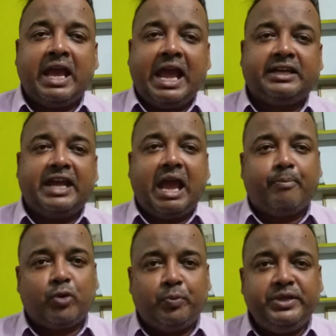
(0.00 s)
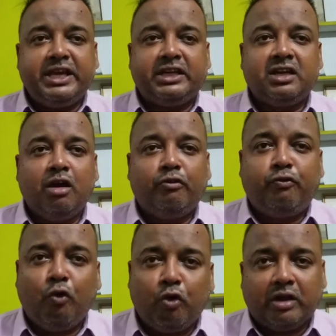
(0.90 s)
at appropriate
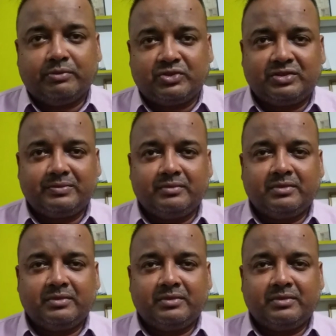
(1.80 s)
forums,